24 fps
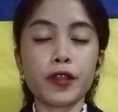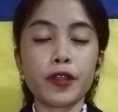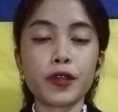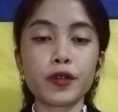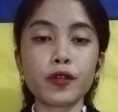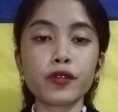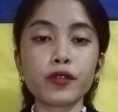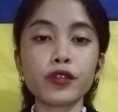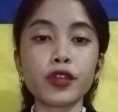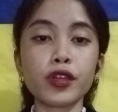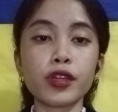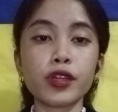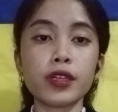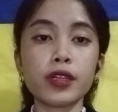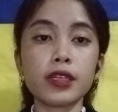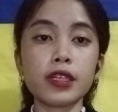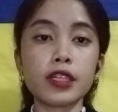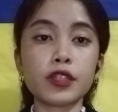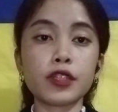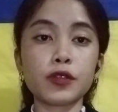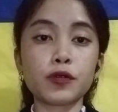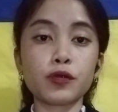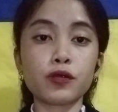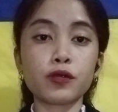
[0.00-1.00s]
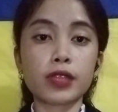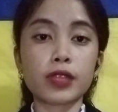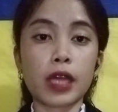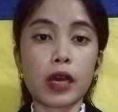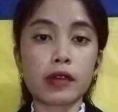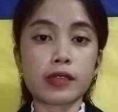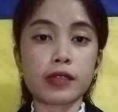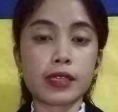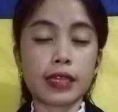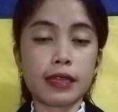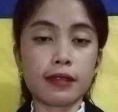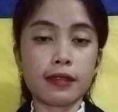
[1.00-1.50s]
through the early
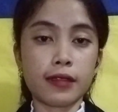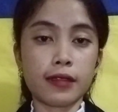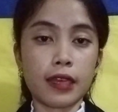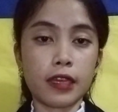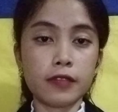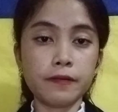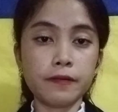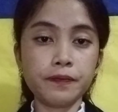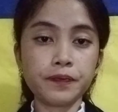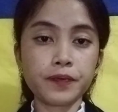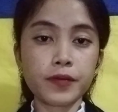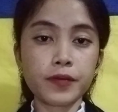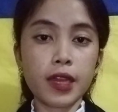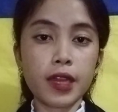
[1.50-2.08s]
2010,